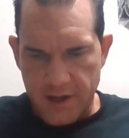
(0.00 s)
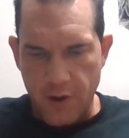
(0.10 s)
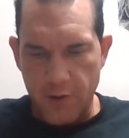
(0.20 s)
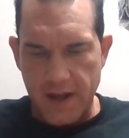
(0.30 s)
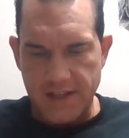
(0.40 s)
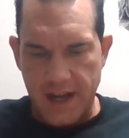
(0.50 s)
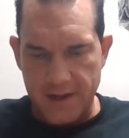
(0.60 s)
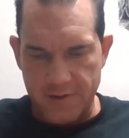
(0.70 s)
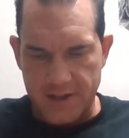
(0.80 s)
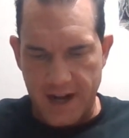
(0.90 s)
Coday
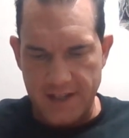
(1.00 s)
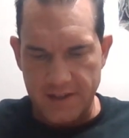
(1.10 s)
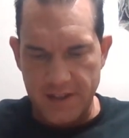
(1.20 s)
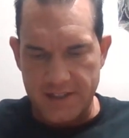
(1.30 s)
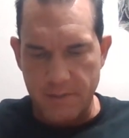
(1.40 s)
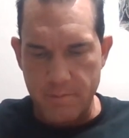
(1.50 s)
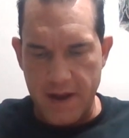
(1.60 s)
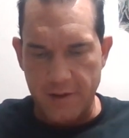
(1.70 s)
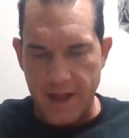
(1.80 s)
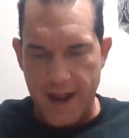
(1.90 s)
Thompson's got his list of
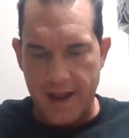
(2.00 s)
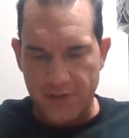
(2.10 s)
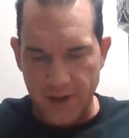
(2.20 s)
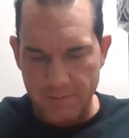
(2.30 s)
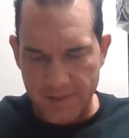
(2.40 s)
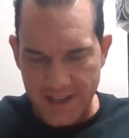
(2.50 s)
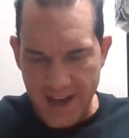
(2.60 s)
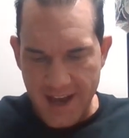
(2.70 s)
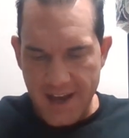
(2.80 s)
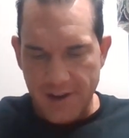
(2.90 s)
metal anthems.
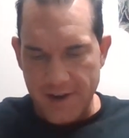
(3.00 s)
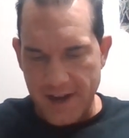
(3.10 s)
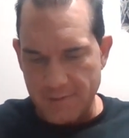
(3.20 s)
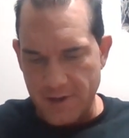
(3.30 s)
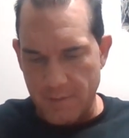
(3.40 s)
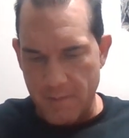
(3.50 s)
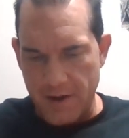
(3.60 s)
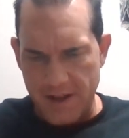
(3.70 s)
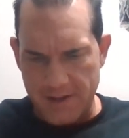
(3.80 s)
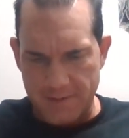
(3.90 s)
Oh, yeah, we're talking about
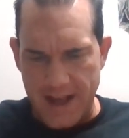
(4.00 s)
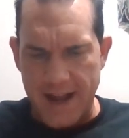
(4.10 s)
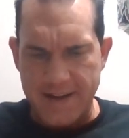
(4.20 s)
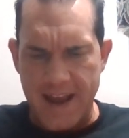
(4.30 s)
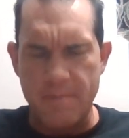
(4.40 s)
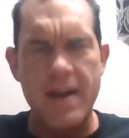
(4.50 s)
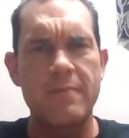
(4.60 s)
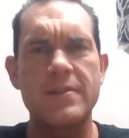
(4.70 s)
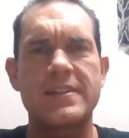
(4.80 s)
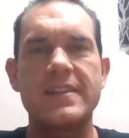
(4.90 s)
metal anthems. God damn,
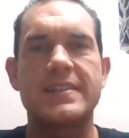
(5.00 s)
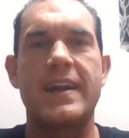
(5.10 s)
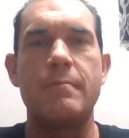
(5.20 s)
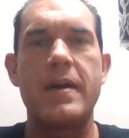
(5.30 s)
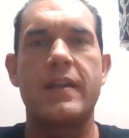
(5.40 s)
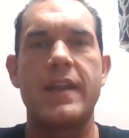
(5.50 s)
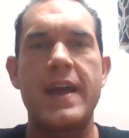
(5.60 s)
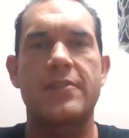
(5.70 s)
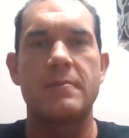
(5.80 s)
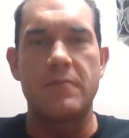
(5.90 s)
man, it's not a metal
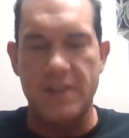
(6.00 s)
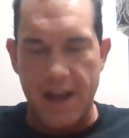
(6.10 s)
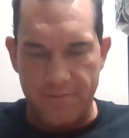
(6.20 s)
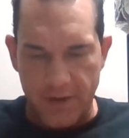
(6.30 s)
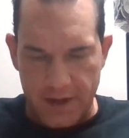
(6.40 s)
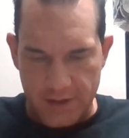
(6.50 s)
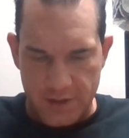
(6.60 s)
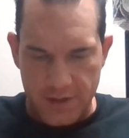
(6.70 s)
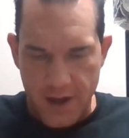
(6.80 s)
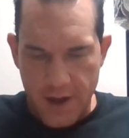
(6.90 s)
anthem if you got fucking,
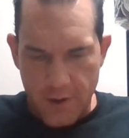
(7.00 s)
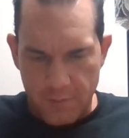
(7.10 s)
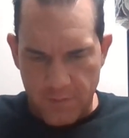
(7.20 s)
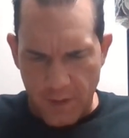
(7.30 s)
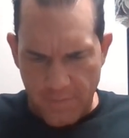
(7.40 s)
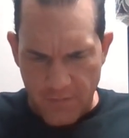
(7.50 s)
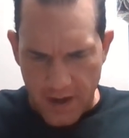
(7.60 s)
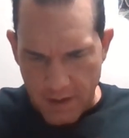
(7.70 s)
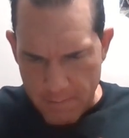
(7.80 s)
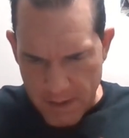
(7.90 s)
holy
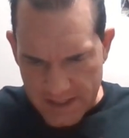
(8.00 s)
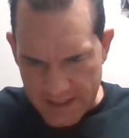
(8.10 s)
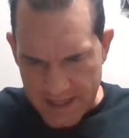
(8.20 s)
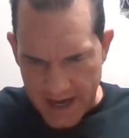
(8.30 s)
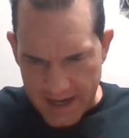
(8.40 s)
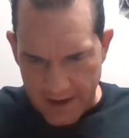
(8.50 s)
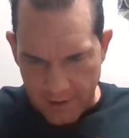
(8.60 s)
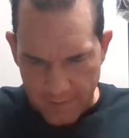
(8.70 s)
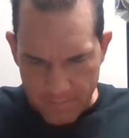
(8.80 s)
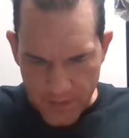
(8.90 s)
fucking how many you got
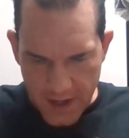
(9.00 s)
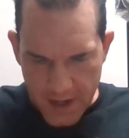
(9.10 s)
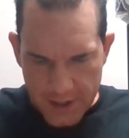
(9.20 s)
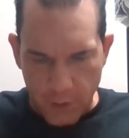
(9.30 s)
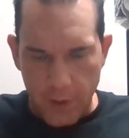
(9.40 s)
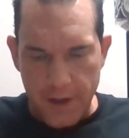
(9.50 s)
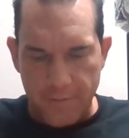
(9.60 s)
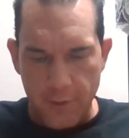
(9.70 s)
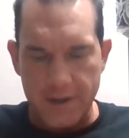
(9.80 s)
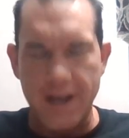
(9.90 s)
here?
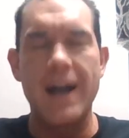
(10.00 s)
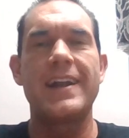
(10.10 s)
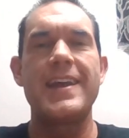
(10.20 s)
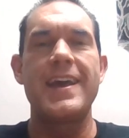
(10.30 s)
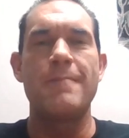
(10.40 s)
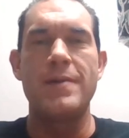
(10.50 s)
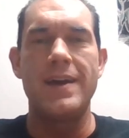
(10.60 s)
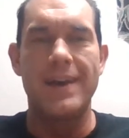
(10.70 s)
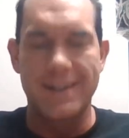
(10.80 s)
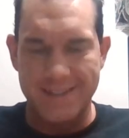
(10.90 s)
24 goddamn
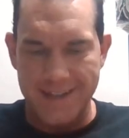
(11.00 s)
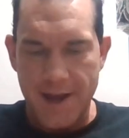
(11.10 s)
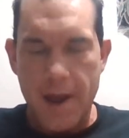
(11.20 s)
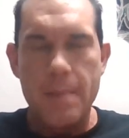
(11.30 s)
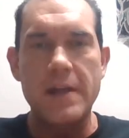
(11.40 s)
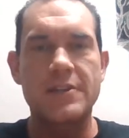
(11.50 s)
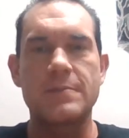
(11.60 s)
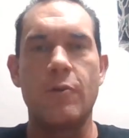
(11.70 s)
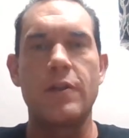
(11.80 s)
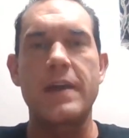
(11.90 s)
picks. That's
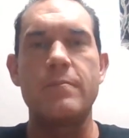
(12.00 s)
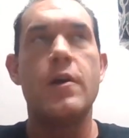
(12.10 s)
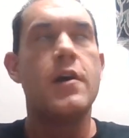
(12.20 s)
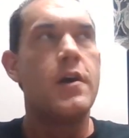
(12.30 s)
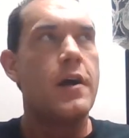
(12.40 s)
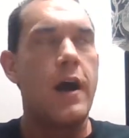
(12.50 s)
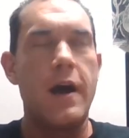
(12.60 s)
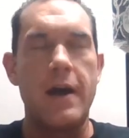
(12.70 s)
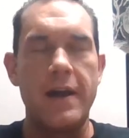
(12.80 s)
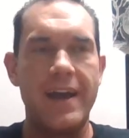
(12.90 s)
just more like
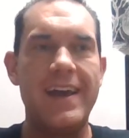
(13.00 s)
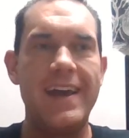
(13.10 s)
uh,